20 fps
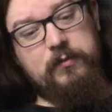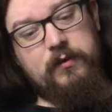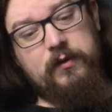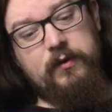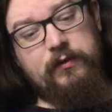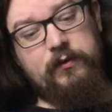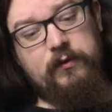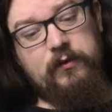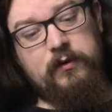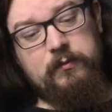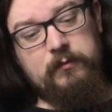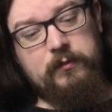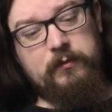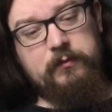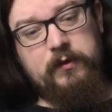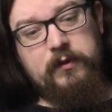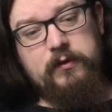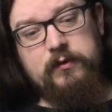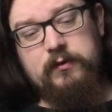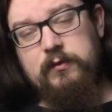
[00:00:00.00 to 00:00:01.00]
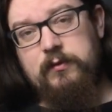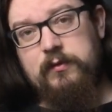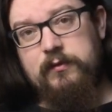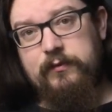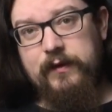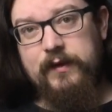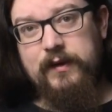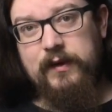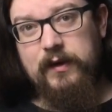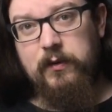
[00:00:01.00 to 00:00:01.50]
but I thought I'm going to do a
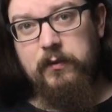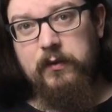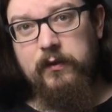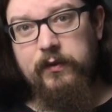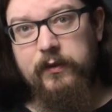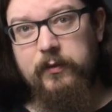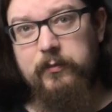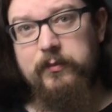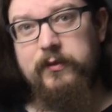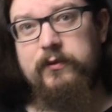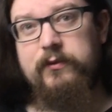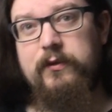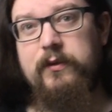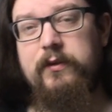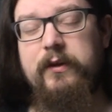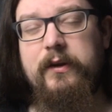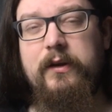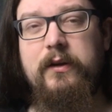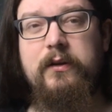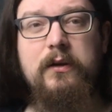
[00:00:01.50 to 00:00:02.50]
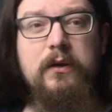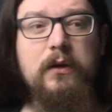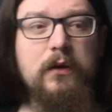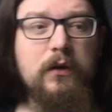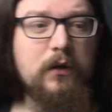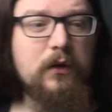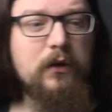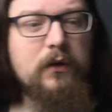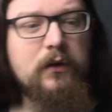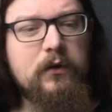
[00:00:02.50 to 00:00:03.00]
video on them because I think
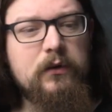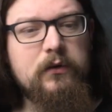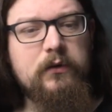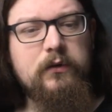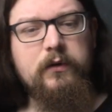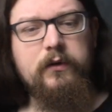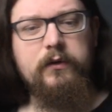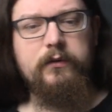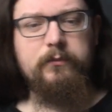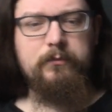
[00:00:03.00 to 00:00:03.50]
that,